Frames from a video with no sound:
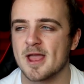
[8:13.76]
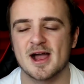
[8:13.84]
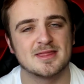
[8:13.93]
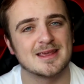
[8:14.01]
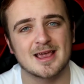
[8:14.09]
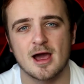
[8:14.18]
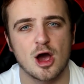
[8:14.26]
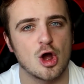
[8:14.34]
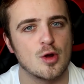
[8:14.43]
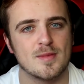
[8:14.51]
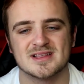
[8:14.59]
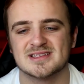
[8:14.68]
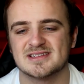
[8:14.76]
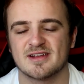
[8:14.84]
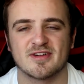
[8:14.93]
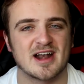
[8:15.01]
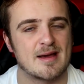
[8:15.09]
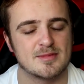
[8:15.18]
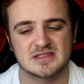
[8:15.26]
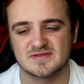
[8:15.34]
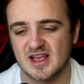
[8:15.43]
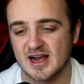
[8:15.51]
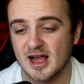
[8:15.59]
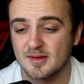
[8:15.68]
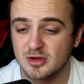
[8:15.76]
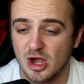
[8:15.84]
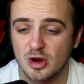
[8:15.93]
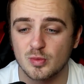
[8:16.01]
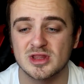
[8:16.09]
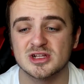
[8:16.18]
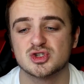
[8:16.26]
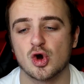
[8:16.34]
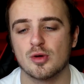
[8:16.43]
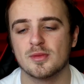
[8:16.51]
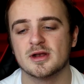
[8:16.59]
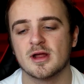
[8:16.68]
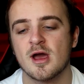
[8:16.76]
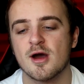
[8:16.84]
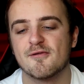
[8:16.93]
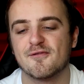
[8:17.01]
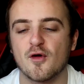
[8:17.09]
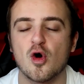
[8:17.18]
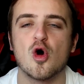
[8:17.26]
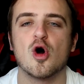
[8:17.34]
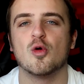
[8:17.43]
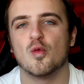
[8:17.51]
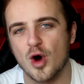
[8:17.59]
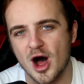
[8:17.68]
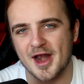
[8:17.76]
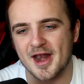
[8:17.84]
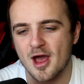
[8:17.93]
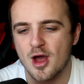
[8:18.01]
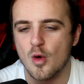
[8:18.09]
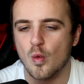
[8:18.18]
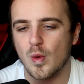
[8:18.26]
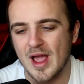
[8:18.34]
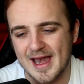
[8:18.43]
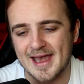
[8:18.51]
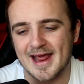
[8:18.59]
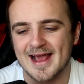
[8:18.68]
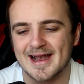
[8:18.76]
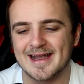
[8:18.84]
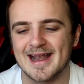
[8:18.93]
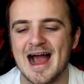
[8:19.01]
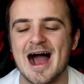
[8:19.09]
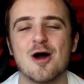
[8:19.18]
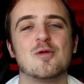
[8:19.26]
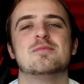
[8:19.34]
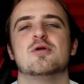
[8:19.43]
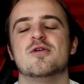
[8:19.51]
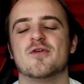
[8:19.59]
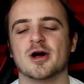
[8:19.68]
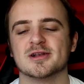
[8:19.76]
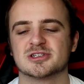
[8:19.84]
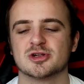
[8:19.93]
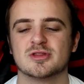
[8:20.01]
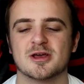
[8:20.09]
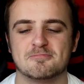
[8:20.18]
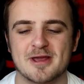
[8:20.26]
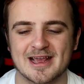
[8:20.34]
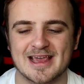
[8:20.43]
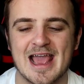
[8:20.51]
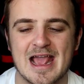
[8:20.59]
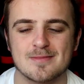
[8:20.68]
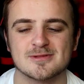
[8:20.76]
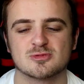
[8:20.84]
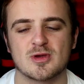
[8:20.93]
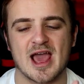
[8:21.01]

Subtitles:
I think at home it's a different atmosphere, and I'm going with a Dortmund 4-1 win. Now we move on to the big games.